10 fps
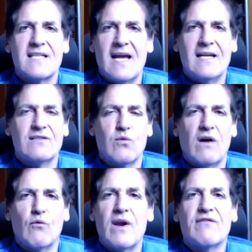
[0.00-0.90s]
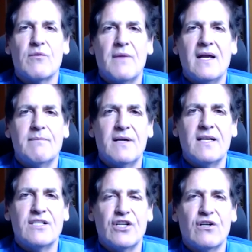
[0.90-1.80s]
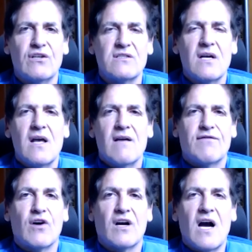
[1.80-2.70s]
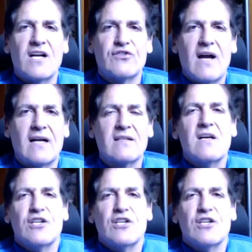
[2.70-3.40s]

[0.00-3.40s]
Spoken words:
8, 12, whatever it may be in years for a contract,